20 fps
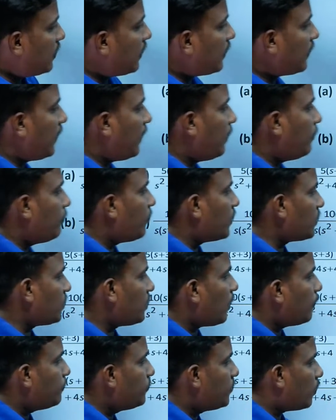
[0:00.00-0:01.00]
are came, first
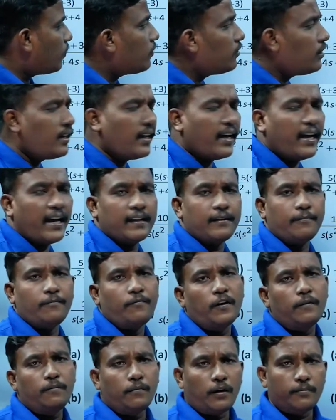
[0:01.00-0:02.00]
observe the diagram.
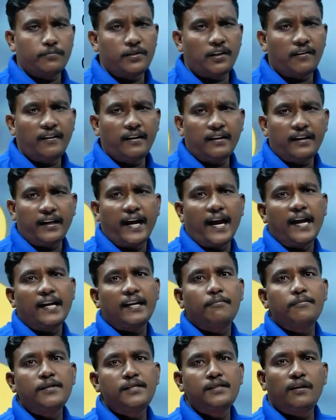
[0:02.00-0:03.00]
From observing
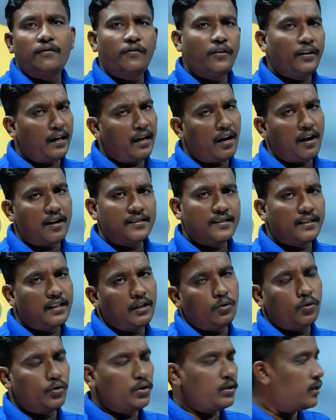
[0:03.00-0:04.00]
diagram itself, we can answer the
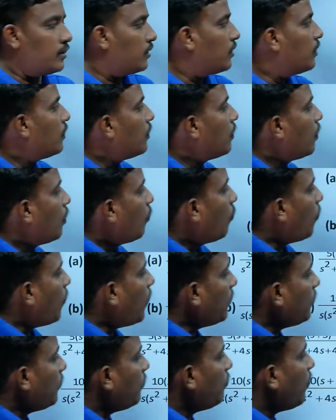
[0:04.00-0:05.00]
question.
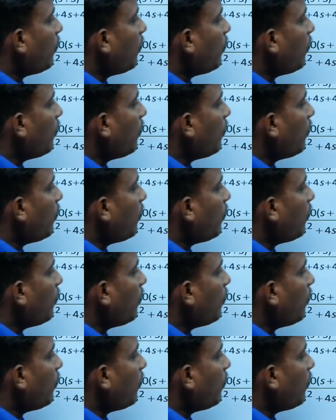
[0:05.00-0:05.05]
What